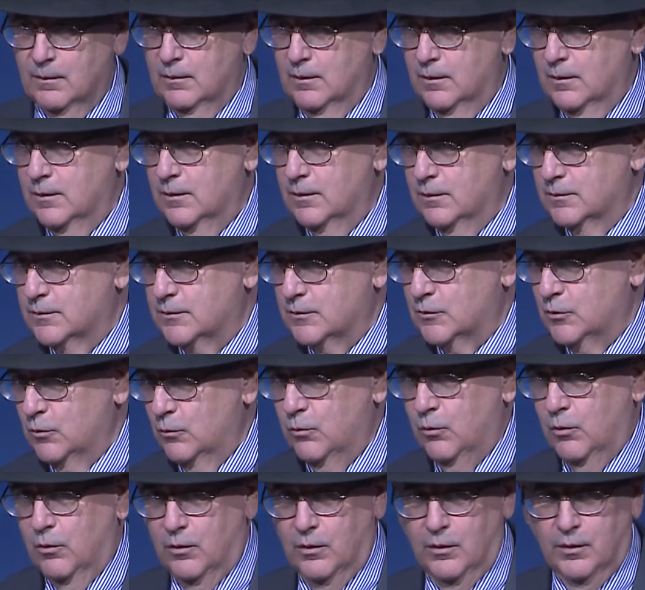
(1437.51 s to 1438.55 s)
is
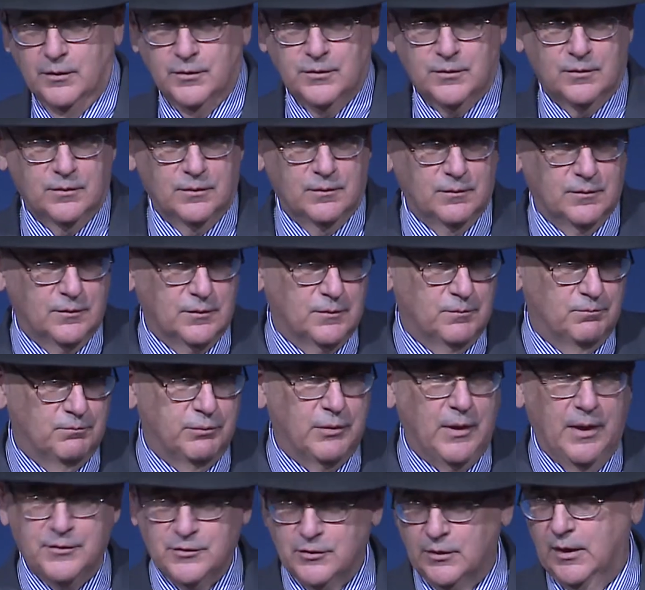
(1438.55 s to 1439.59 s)
towards
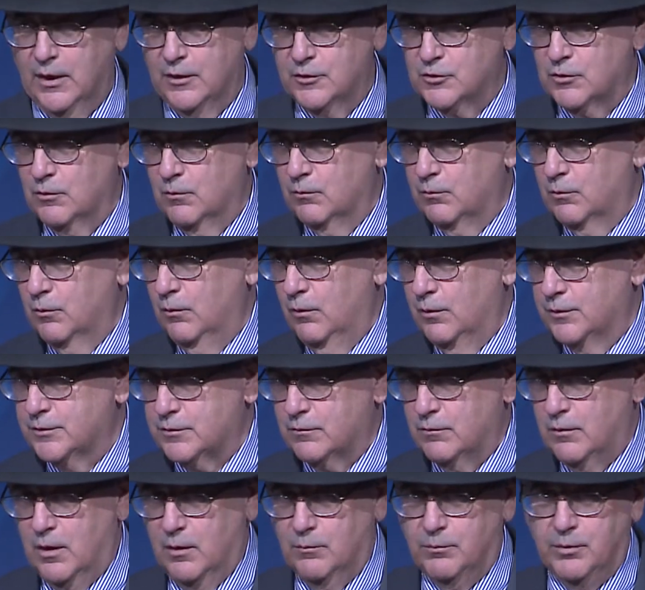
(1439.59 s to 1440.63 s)
presidential rule, strong